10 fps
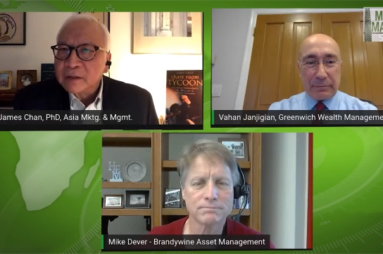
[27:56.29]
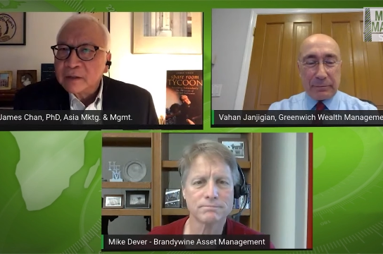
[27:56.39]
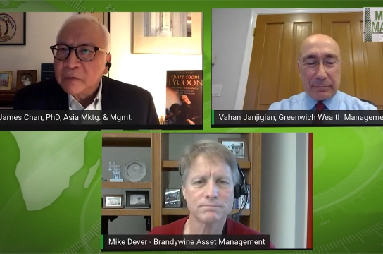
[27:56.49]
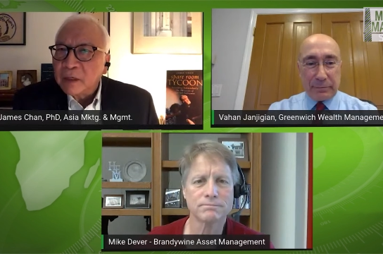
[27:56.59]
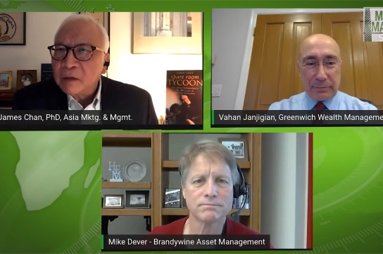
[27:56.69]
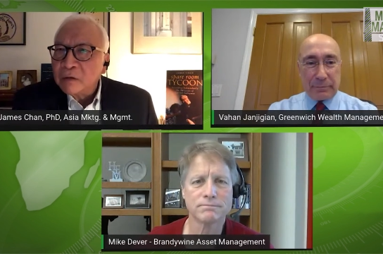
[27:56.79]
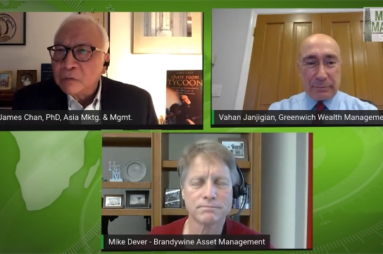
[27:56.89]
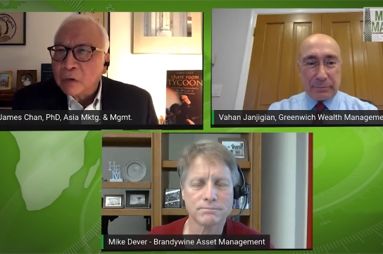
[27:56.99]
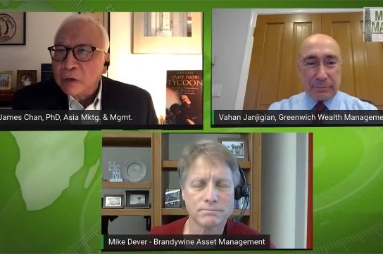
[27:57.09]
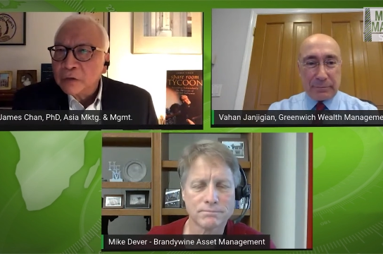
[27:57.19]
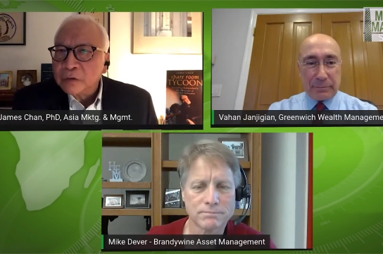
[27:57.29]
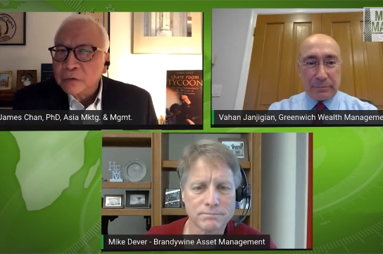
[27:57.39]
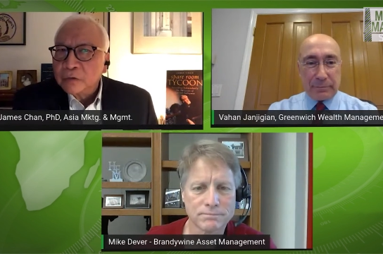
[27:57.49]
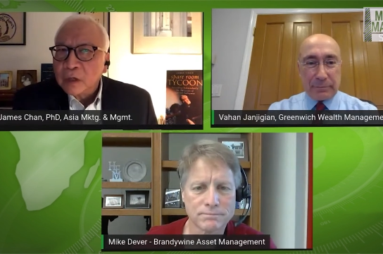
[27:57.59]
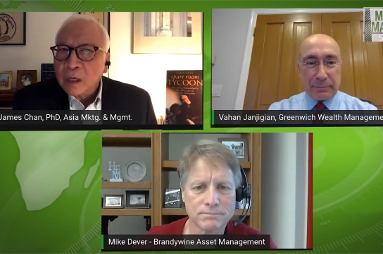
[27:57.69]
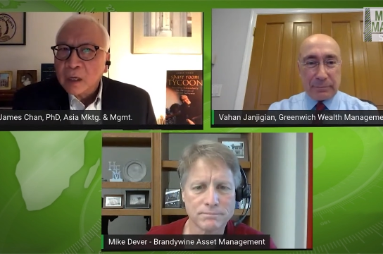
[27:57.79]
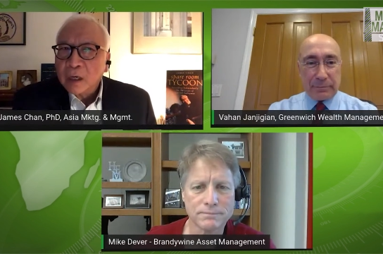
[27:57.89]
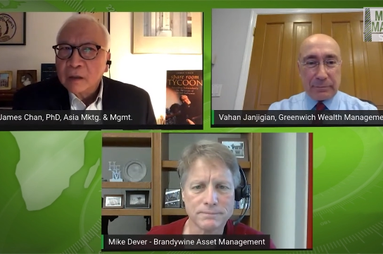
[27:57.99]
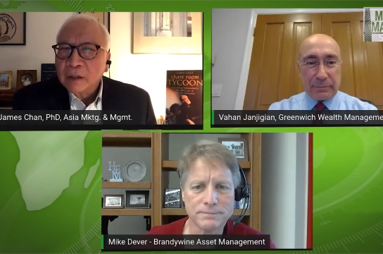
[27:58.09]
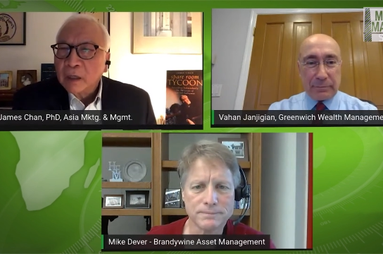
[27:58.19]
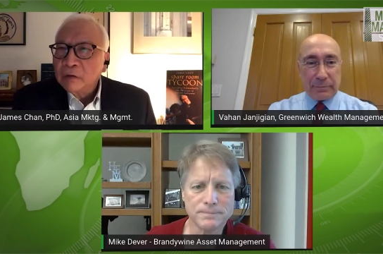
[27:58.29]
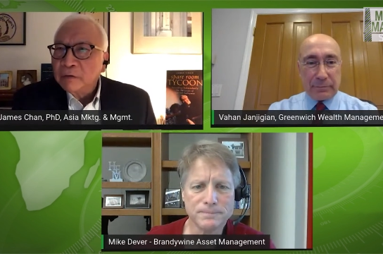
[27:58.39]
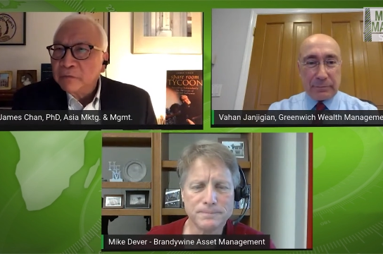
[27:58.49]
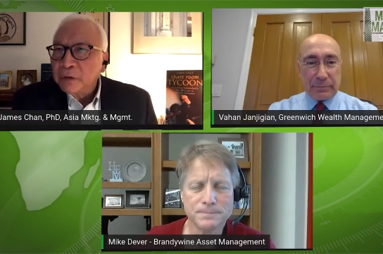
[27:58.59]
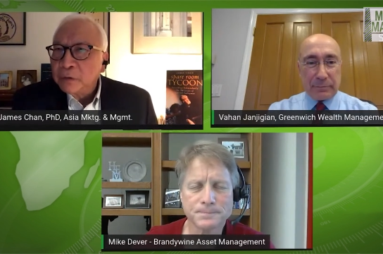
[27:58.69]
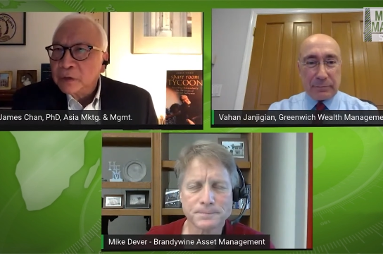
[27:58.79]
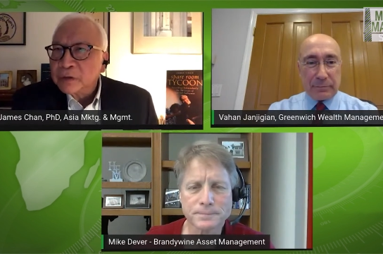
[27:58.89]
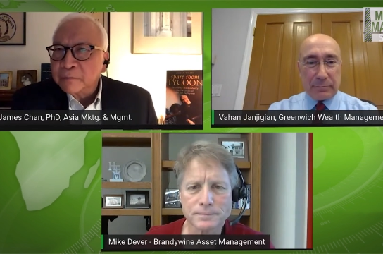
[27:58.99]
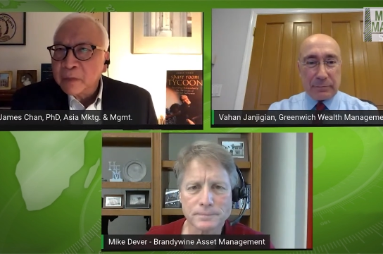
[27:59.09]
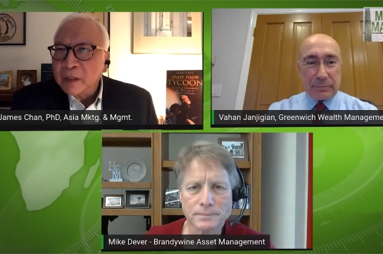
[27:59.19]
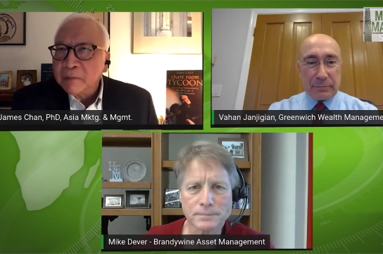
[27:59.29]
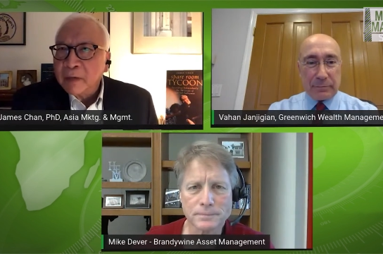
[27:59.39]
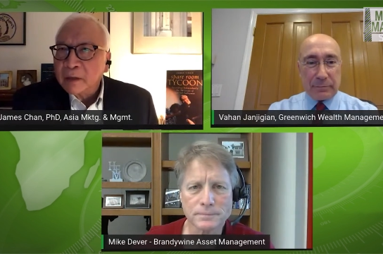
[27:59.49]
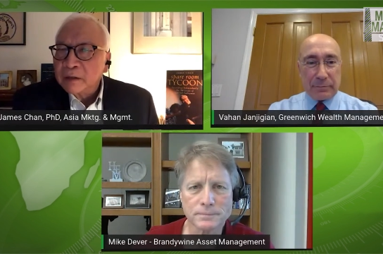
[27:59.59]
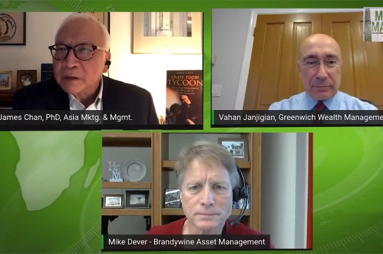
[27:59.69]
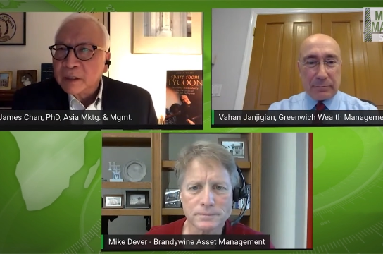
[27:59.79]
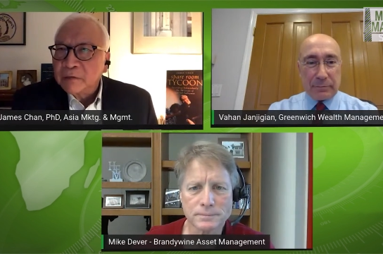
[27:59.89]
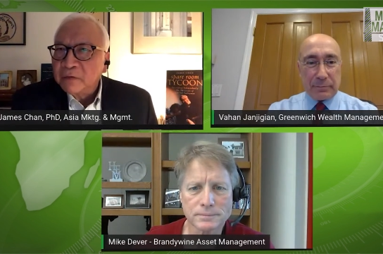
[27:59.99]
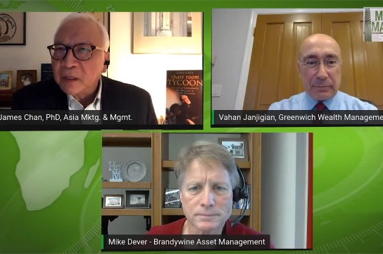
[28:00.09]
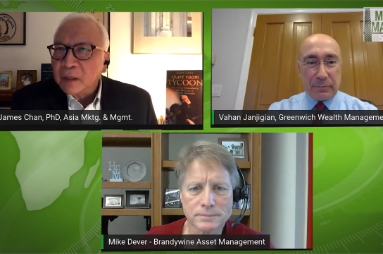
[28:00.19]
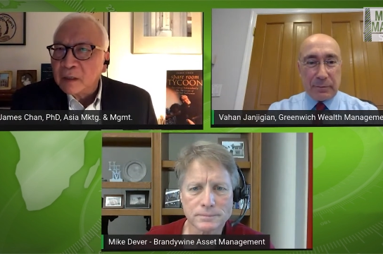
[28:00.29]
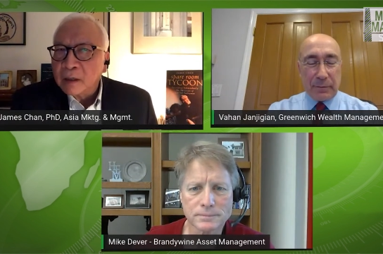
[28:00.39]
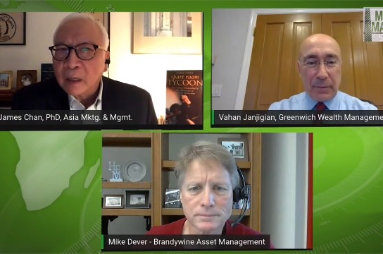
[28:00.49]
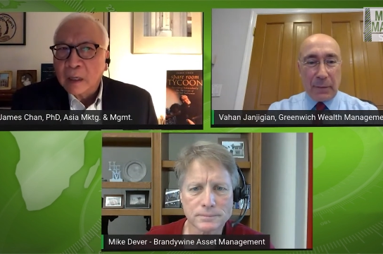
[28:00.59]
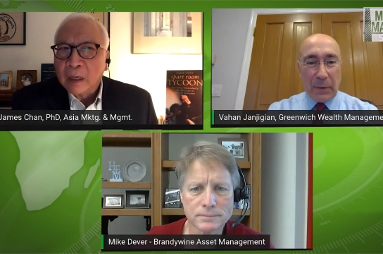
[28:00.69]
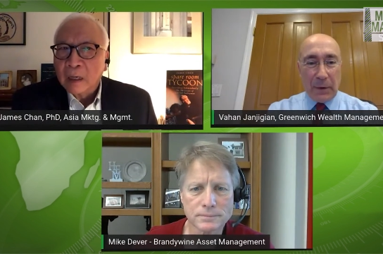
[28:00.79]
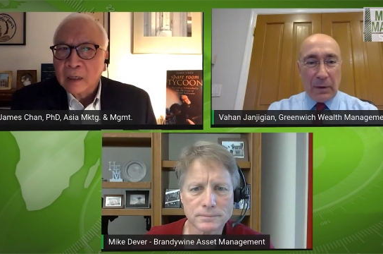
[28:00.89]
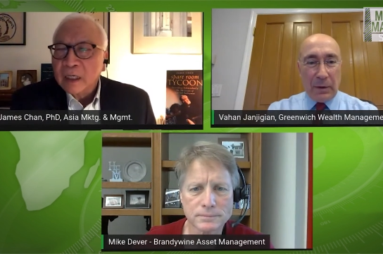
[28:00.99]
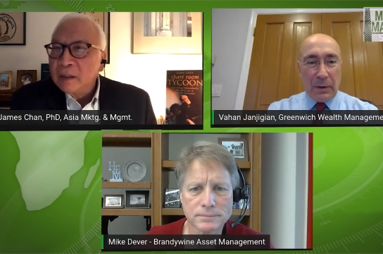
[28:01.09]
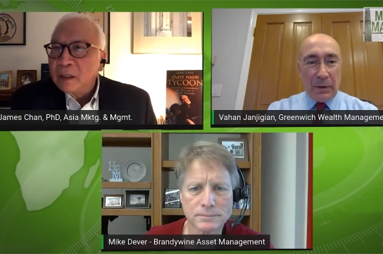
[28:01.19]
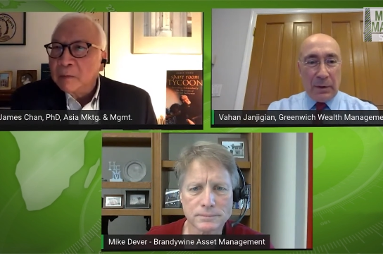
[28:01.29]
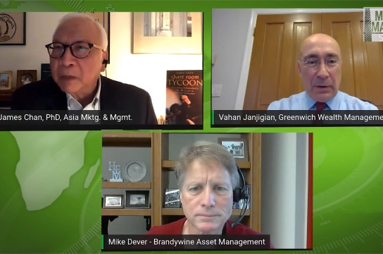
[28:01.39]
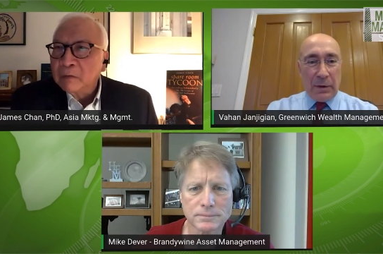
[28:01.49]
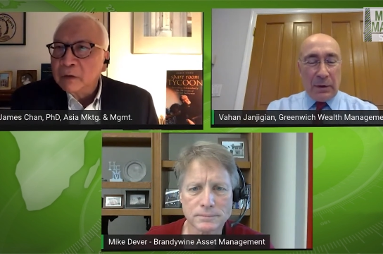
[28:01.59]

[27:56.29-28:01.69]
Speaker 1: If there's something you want to uh, tell the viewers of Money Matters TV, uh, either